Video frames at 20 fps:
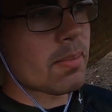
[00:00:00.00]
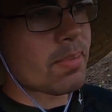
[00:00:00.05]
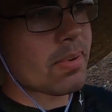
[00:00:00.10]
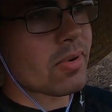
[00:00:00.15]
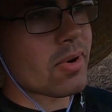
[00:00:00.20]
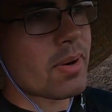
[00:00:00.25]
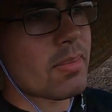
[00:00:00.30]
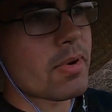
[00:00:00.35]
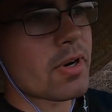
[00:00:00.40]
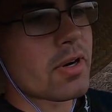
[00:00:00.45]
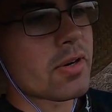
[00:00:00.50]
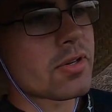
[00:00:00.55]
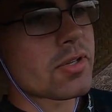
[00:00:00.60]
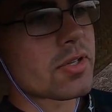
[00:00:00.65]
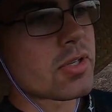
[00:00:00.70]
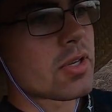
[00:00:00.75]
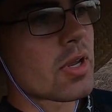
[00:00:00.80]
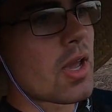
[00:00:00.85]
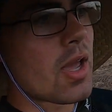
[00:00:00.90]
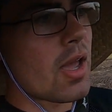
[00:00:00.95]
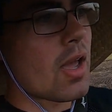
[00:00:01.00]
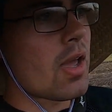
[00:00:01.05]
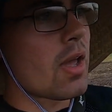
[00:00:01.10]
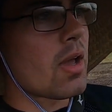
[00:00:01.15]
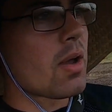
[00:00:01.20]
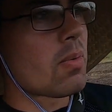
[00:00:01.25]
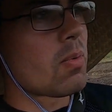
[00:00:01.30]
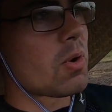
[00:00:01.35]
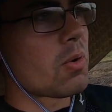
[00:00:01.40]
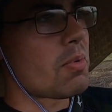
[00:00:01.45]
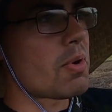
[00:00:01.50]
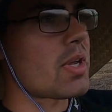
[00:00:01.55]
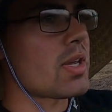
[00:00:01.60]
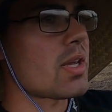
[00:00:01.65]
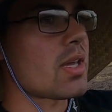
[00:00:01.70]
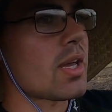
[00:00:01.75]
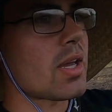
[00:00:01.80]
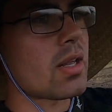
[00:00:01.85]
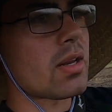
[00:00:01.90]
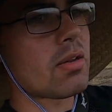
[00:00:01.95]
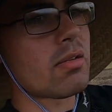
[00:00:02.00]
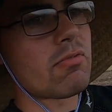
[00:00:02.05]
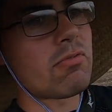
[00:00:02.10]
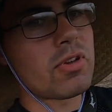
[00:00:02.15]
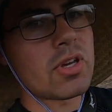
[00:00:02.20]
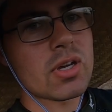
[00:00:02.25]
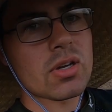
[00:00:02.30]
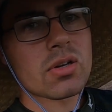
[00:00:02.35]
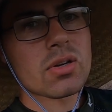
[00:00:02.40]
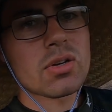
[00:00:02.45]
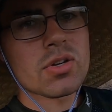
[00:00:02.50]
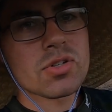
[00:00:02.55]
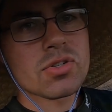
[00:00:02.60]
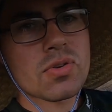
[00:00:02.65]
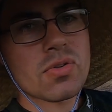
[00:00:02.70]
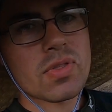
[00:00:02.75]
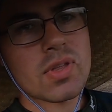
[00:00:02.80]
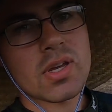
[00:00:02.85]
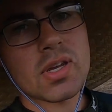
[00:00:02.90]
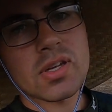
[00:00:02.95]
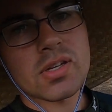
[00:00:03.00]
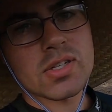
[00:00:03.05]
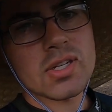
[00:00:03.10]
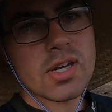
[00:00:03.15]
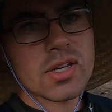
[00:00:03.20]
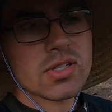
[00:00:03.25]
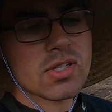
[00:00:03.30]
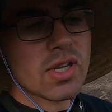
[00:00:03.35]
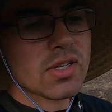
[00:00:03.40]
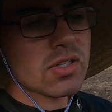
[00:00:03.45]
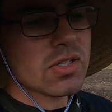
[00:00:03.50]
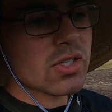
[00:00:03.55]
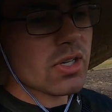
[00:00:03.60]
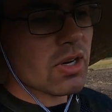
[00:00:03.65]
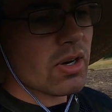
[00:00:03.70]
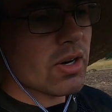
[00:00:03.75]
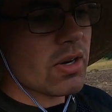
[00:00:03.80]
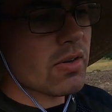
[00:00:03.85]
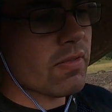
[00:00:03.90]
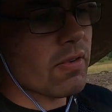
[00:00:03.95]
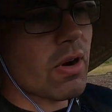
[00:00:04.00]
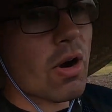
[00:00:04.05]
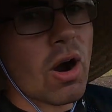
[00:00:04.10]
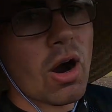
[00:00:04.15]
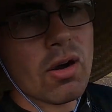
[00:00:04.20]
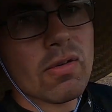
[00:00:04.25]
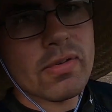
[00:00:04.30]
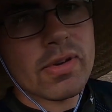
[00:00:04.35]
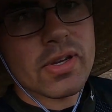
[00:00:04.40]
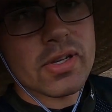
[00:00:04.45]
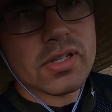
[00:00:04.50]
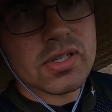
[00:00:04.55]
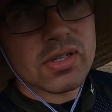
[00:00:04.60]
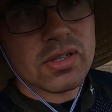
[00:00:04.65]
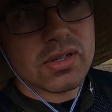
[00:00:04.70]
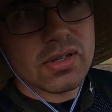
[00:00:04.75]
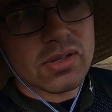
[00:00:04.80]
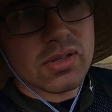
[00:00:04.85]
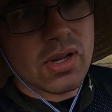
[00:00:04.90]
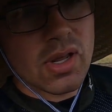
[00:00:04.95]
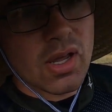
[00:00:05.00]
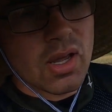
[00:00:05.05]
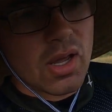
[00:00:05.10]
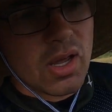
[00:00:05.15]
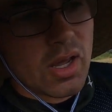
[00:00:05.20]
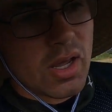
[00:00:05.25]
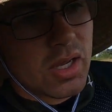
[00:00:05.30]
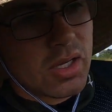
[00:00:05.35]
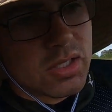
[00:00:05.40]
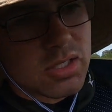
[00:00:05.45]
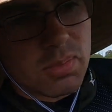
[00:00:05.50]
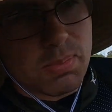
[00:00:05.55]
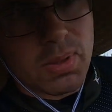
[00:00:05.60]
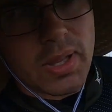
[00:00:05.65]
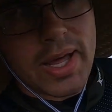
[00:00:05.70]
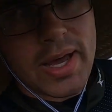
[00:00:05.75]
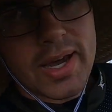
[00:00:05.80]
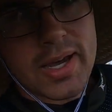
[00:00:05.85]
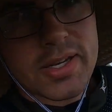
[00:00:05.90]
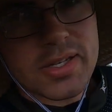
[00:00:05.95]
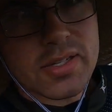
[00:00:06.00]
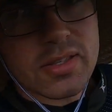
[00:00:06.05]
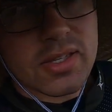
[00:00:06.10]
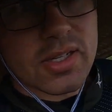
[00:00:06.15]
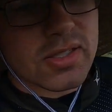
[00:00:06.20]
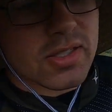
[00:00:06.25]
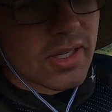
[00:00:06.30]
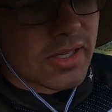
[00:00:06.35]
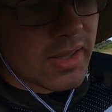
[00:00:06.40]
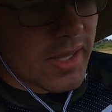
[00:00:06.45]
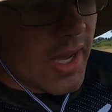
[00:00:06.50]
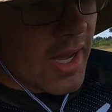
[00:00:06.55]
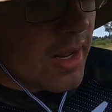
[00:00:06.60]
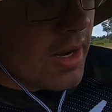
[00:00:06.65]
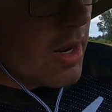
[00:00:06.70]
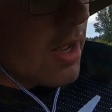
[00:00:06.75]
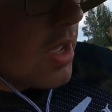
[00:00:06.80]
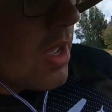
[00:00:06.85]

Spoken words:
perimeters where we can get vehicles or things as necessary for harvest and supplies and things like that.